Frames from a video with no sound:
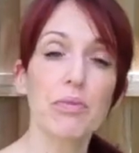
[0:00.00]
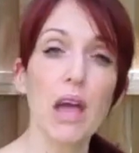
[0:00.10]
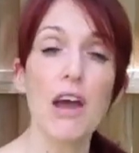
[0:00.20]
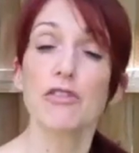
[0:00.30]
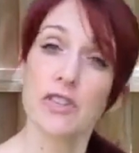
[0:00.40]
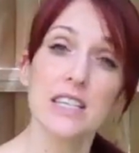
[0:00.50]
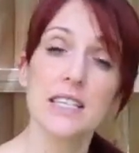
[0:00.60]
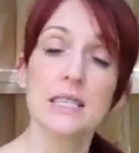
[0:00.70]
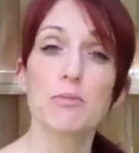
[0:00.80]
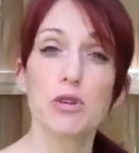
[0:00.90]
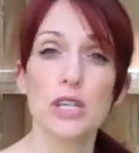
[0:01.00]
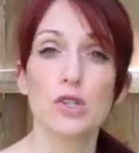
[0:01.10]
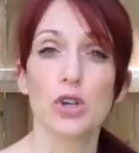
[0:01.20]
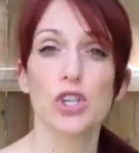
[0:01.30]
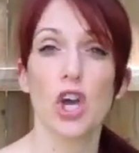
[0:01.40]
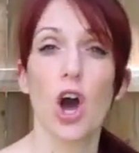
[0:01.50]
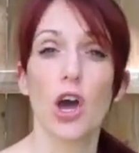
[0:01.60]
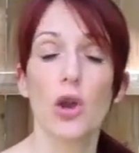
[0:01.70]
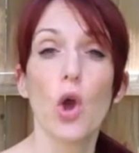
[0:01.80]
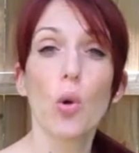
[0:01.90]
after they did some research
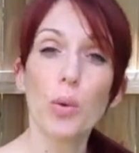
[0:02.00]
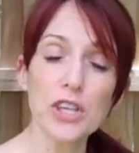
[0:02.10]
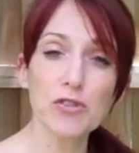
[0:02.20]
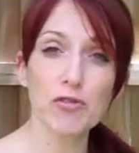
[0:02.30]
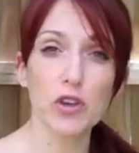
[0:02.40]
on which